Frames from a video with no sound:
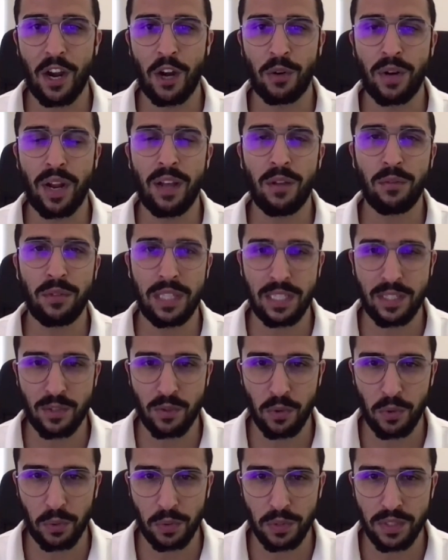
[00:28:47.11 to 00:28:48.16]
around these
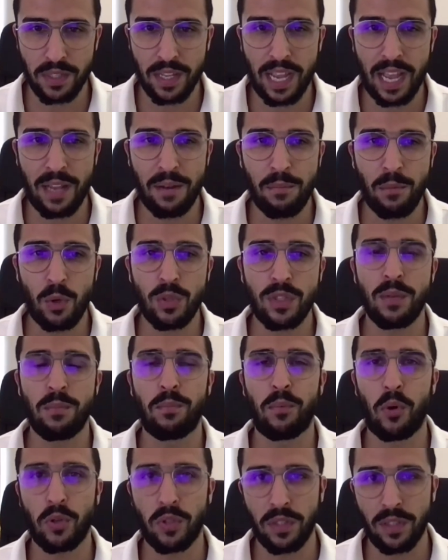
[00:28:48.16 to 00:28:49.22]
goals, and most
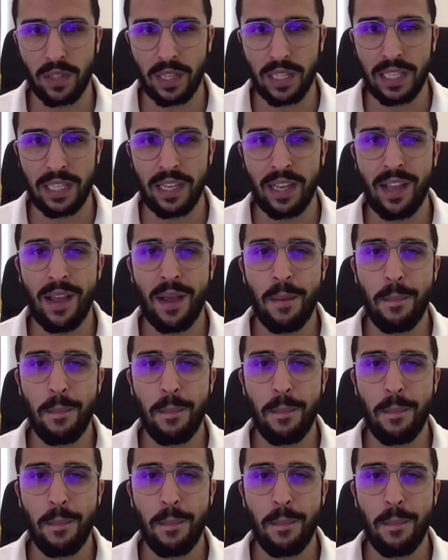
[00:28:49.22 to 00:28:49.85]
importantly,